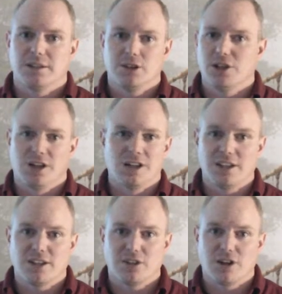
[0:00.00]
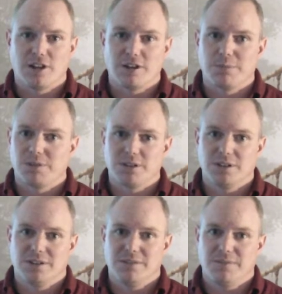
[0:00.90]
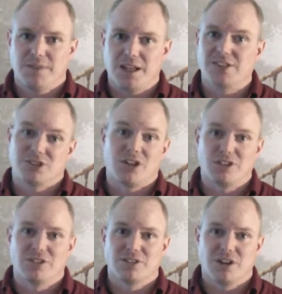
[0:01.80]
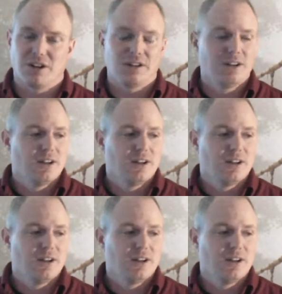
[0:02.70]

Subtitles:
You're gonna light your dog up, and it's gonna hurt the dog.